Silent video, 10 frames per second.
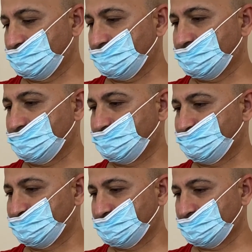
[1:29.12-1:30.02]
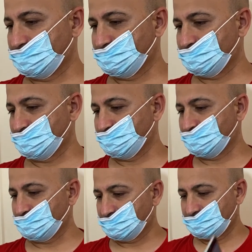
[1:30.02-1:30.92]
Yeah.
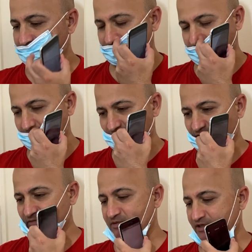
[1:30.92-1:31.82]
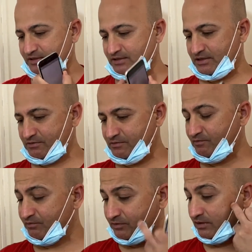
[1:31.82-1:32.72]
Even with face mask. Now
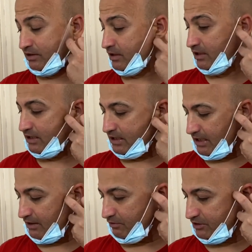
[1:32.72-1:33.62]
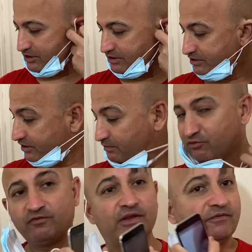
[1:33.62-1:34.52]
I will just
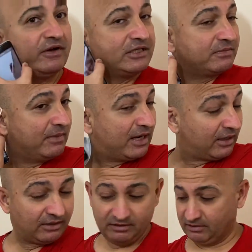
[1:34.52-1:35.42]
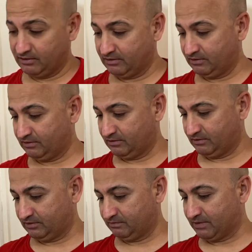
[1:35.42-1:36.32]
remove the face
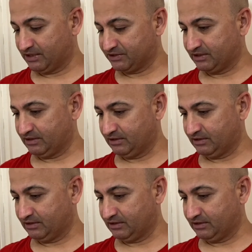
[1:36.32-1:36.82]
mask